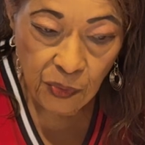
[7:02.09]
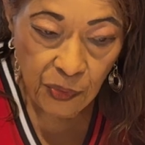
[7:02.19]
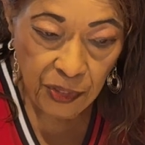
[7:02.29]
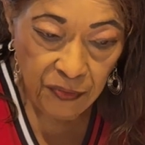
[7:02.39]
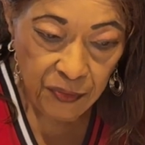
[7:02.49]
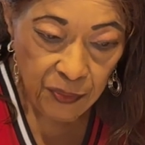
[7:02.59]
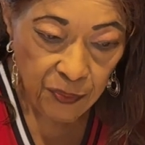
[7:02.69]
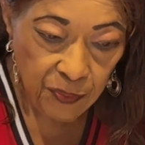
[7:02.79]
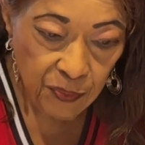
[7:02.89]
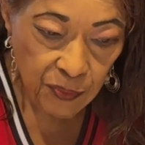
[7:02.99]
whatever
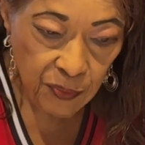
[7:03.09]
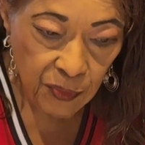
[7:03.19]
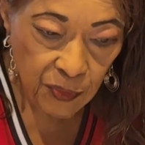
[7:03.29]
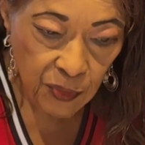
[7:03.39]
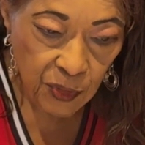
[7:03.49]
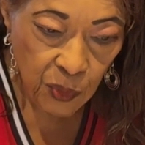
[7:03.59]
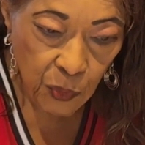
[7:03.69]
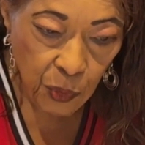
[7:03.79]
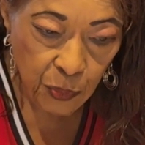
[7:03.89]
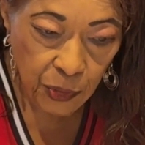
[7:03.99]
you
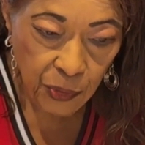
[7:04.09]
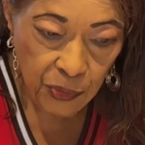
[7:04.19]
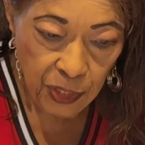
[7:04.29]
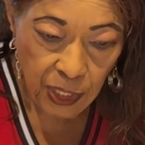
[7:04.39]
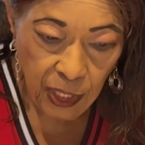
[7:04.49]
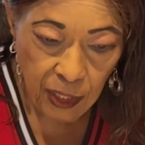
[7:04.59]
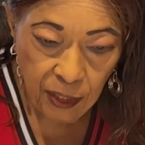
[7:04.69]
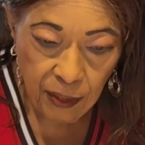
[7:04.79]
wanna put on your cake.